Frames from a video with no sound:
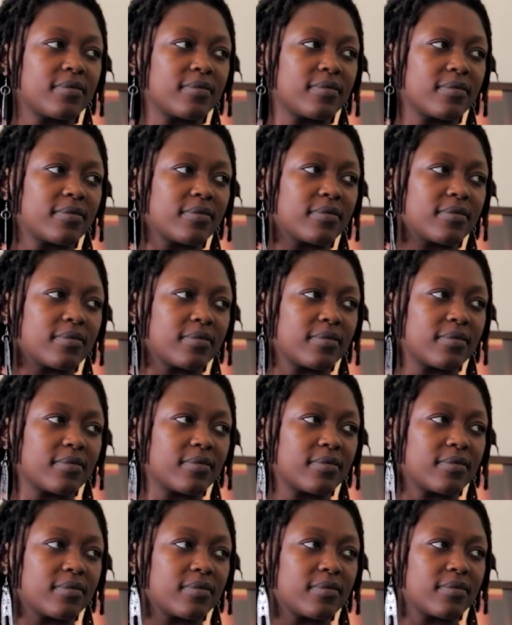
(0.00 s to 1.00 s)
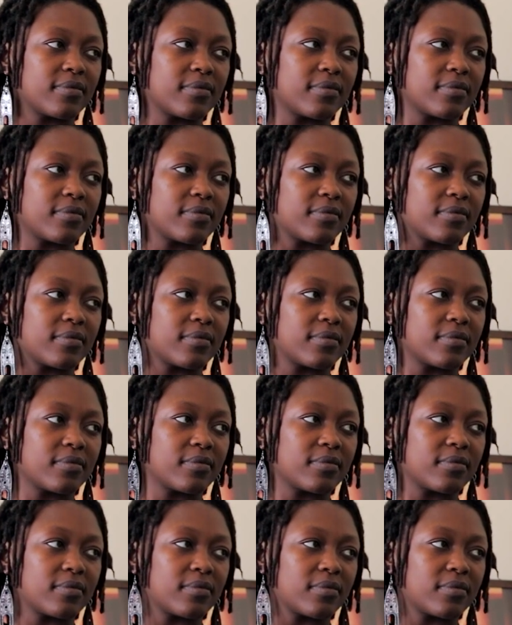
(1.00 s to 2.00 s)

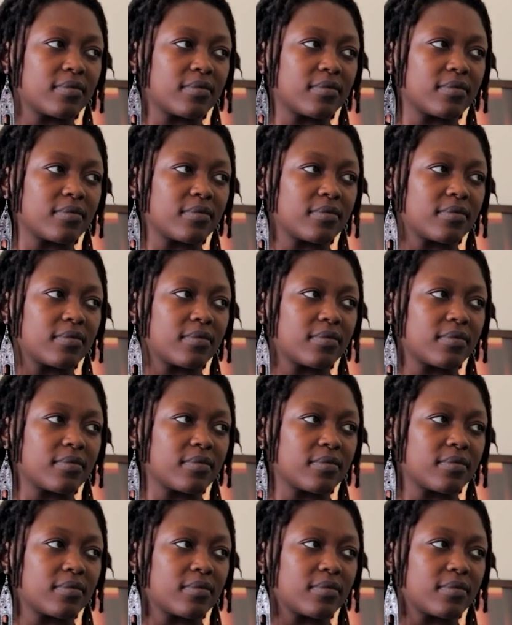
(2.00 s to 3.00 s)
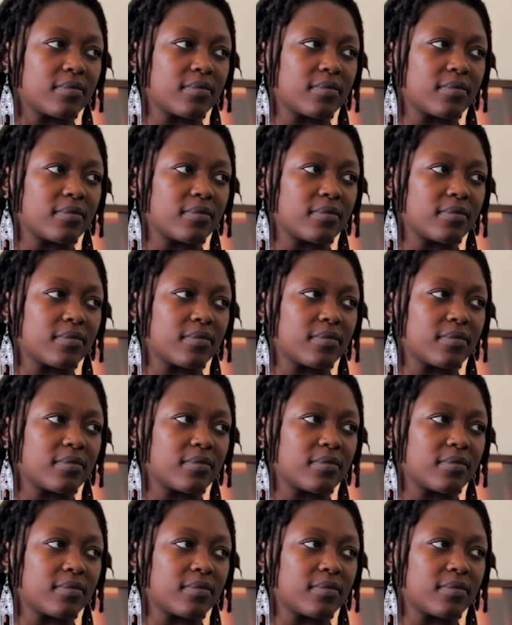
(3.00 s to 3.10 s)
No words are spoken by the person on screen.